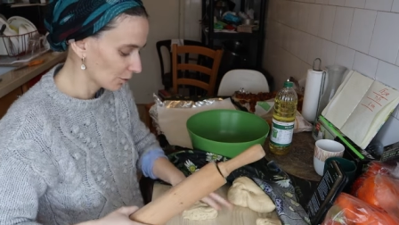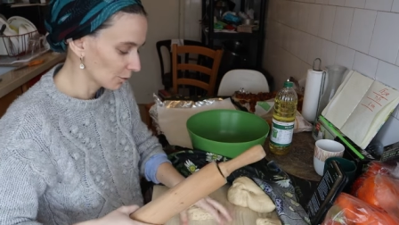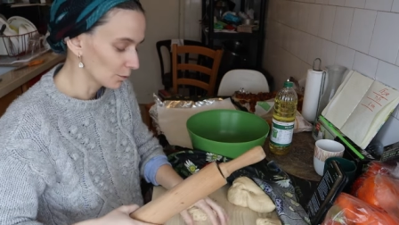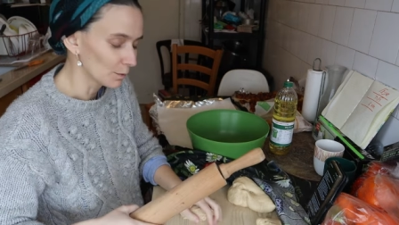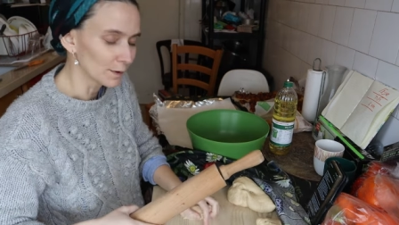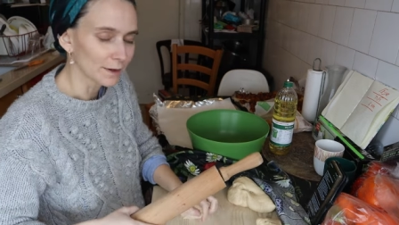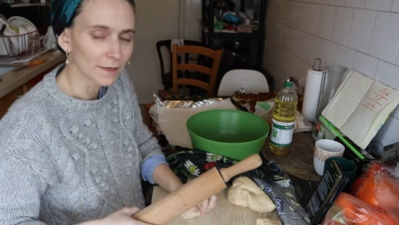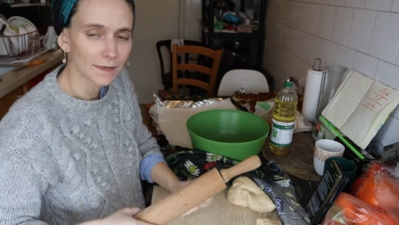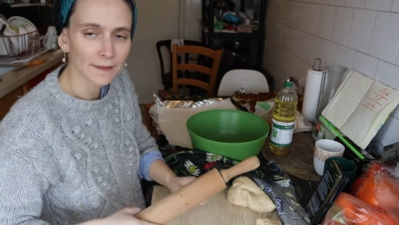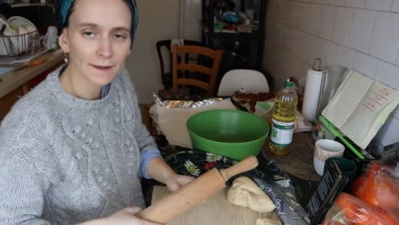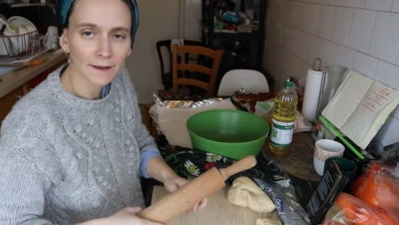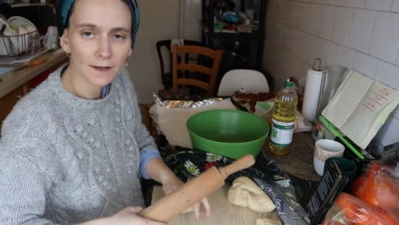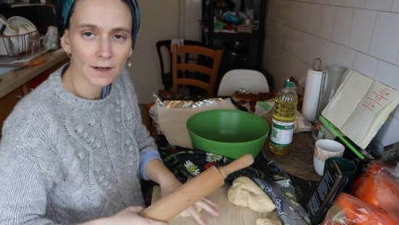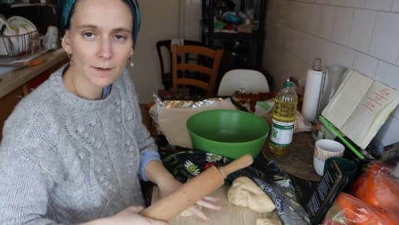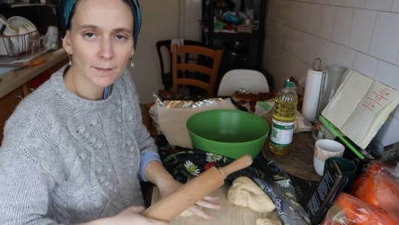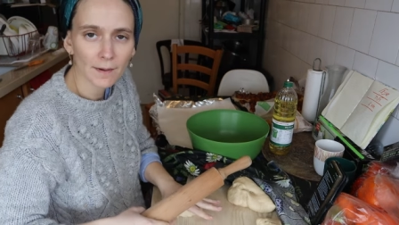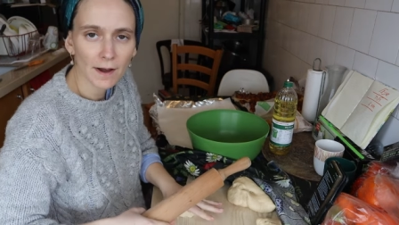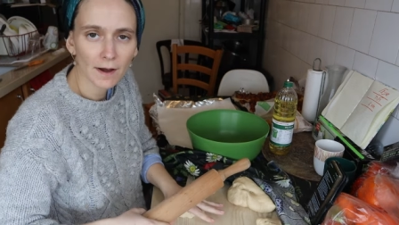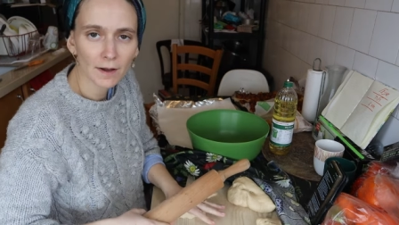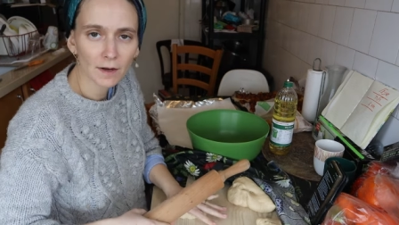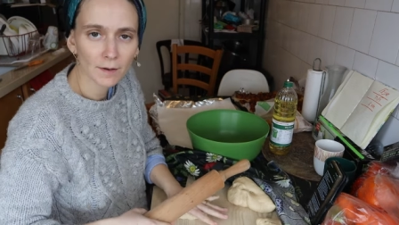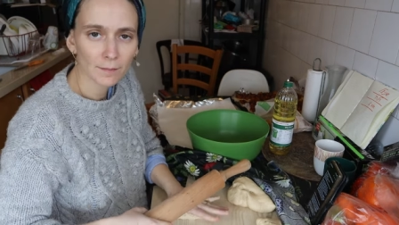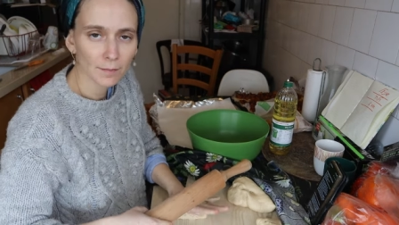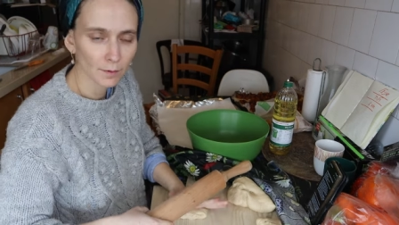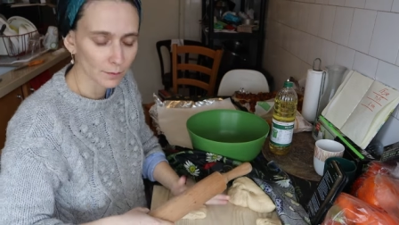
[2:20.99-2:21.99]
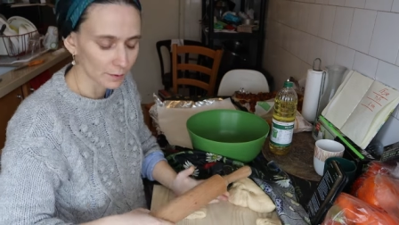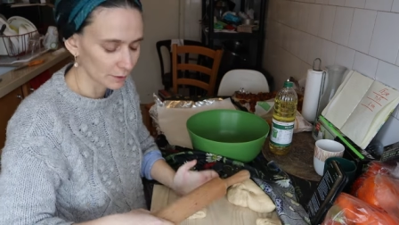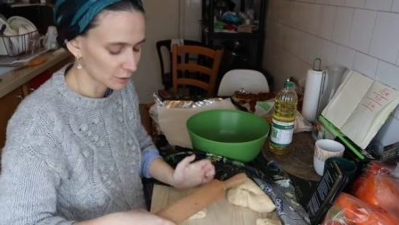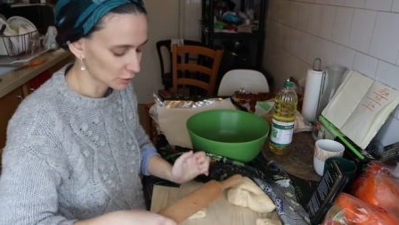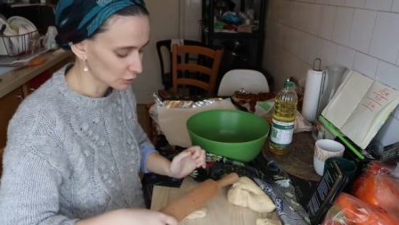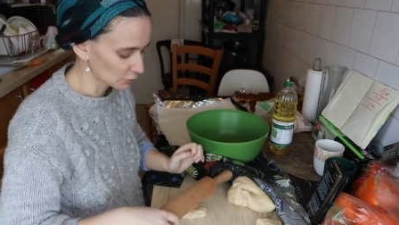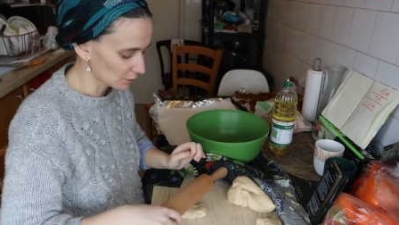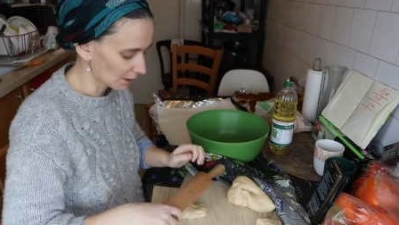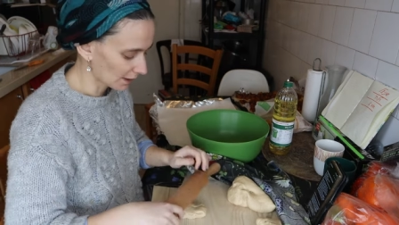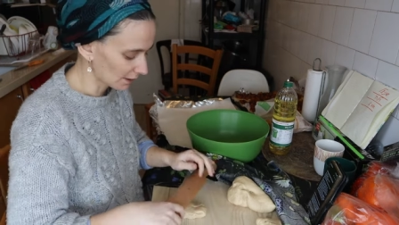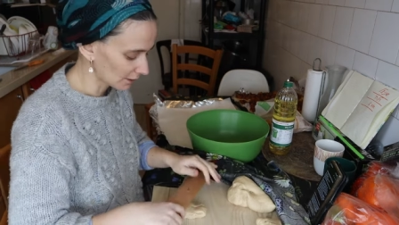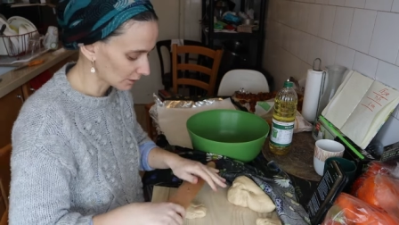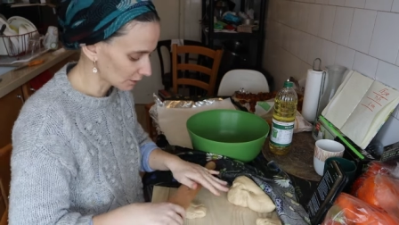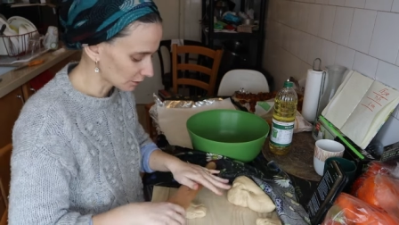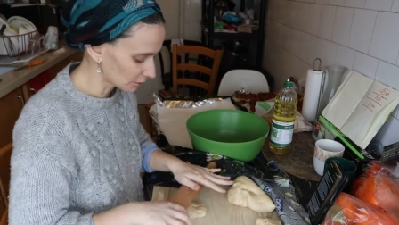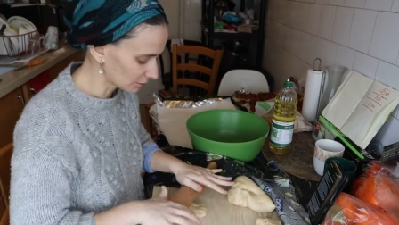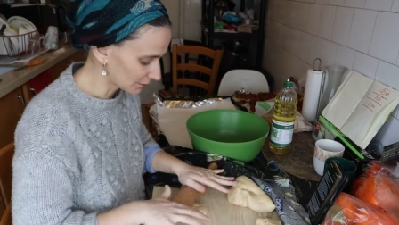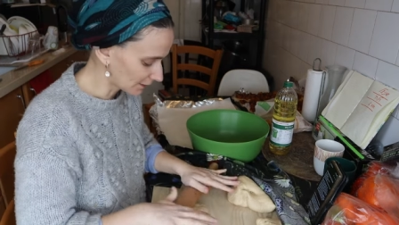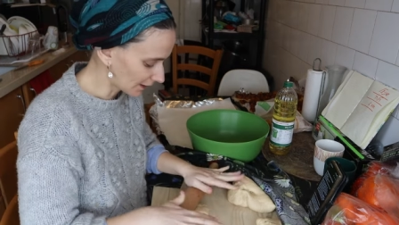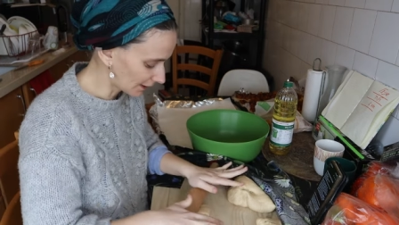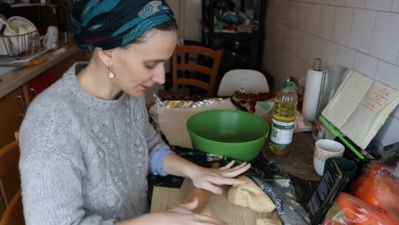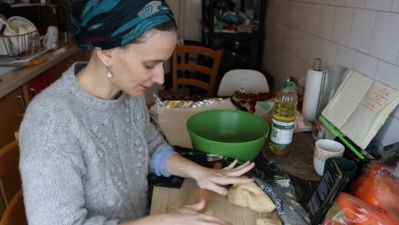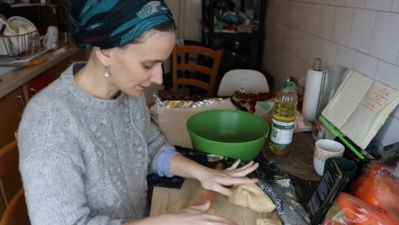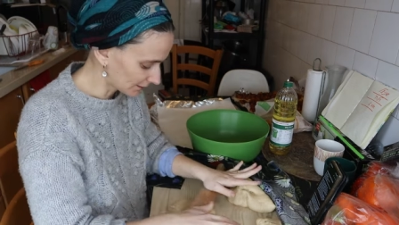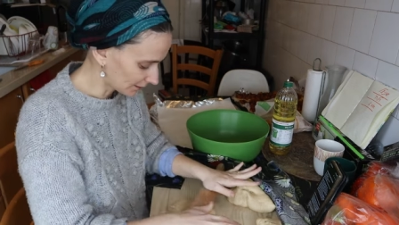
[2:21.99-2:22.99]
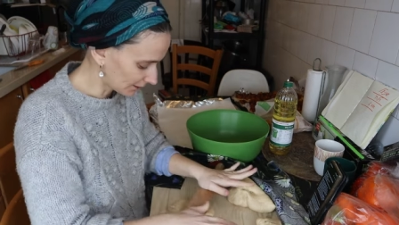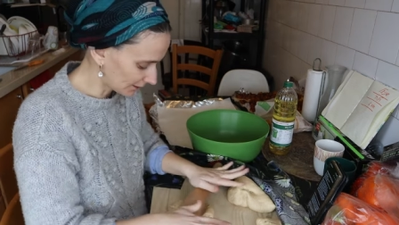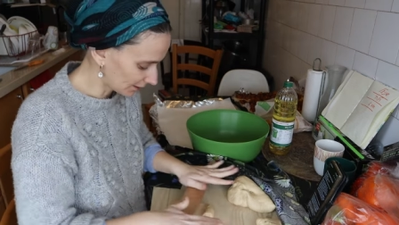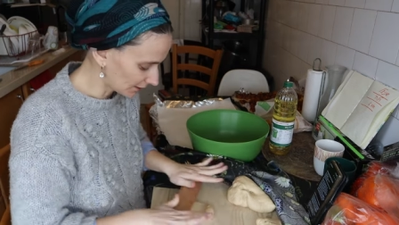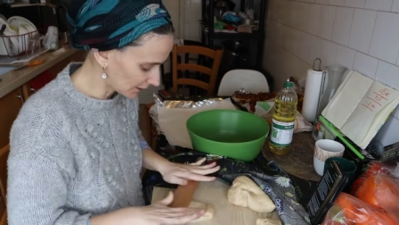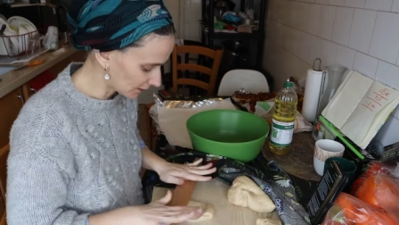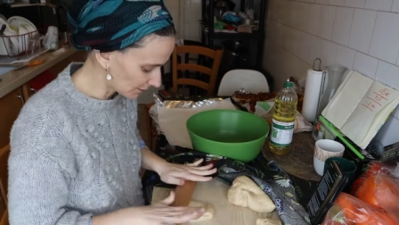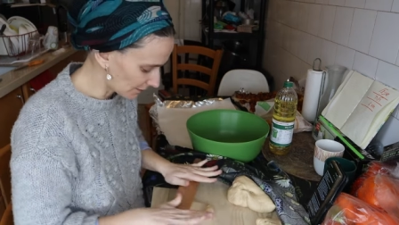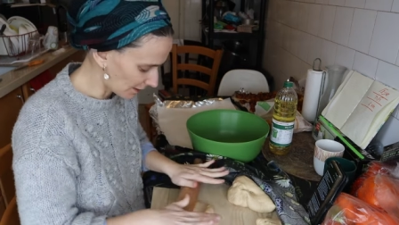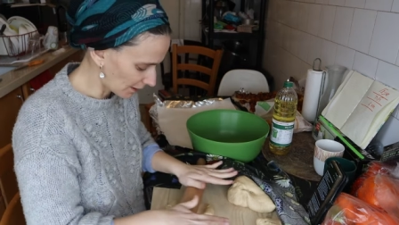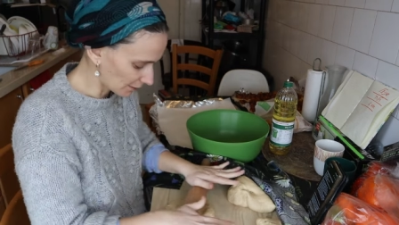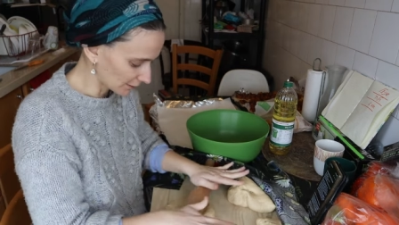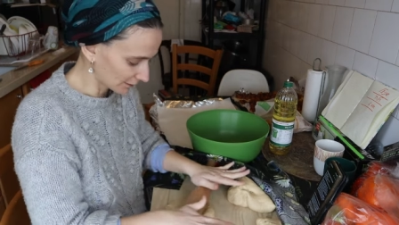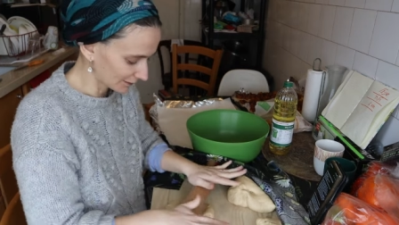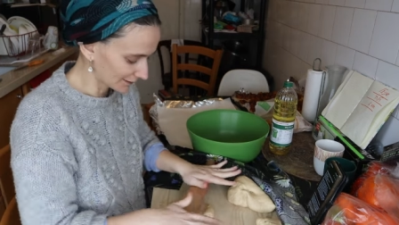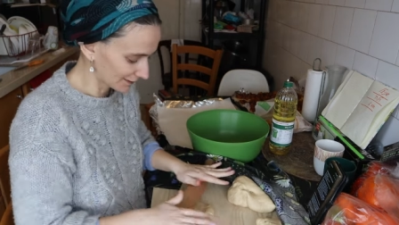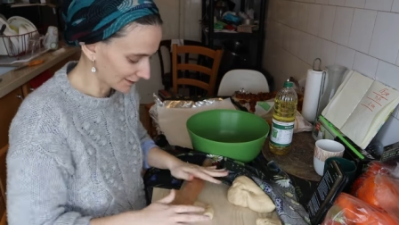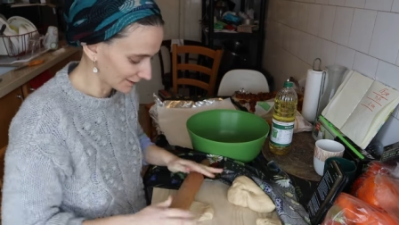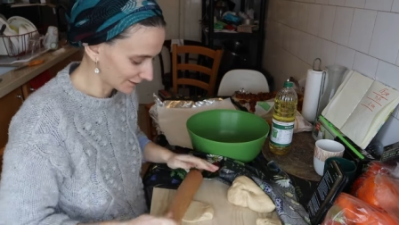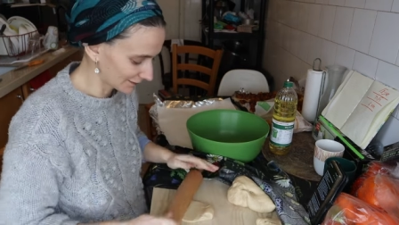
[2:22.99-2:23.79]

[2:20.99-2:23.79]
we think about it, but we try also not to think about it